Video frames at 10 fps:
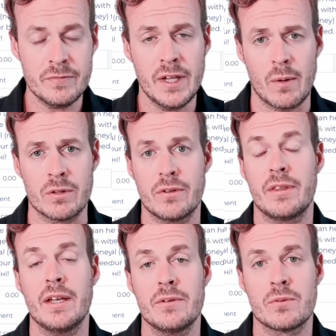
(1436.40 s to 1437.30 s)
I want to
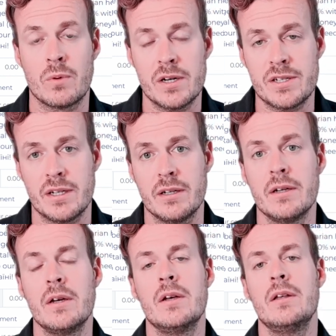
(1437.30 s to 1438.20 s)
thank you for watching.
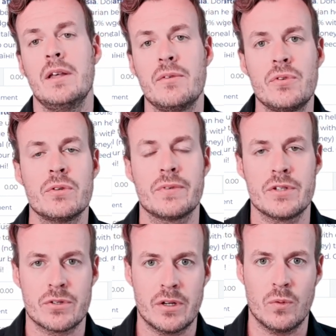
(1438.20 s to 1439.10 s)
If you've
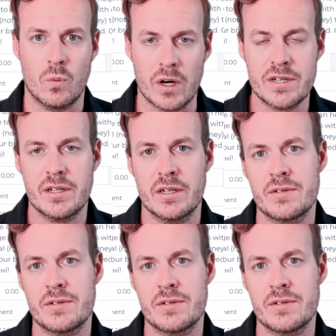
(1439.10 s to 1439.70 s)
enjoyed watching this